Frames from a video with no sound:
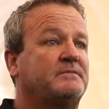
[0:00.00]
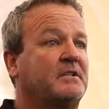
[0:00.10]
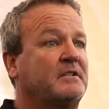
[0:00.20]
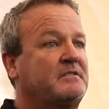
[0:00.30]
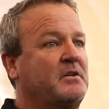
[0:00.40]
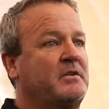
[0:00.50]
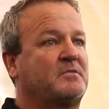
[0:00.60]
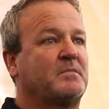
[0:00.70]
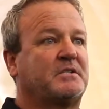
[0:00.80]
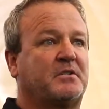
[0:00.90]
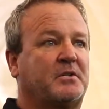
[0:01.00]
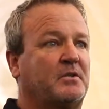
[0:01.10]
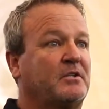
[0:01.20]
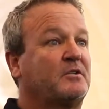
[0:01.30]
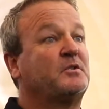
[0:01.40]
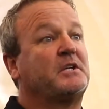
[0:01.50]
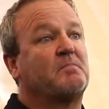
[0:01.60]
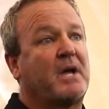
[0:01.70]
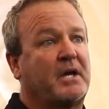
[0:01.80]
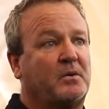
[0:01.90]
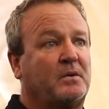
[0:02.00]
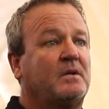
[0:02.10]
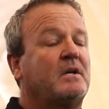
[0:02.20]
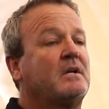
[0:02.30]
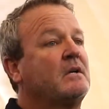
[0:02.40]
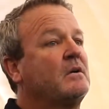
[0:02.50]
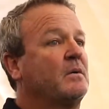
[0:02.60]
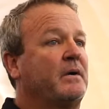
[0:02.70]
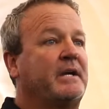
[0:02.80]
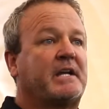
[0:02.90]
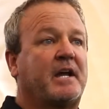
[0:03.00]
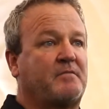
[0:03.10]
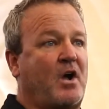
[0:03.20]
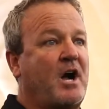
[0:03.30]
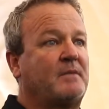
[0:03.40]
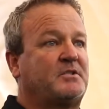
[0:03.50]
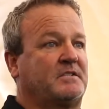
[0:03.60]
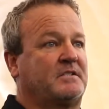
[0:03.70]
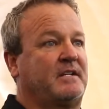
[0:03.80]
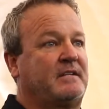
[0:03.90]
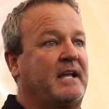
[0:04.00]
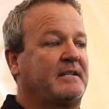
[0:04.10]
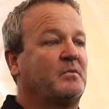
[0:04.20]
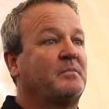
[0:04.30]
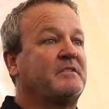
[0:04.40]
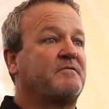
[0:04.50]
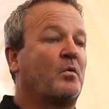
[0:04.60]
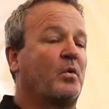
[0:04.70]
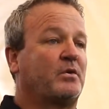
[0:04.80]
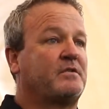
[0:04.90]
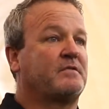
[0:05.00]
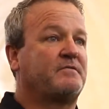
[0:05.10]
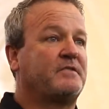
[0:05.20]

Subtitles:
deleterious material, including metal or any kind of objects like that that would be foreign to the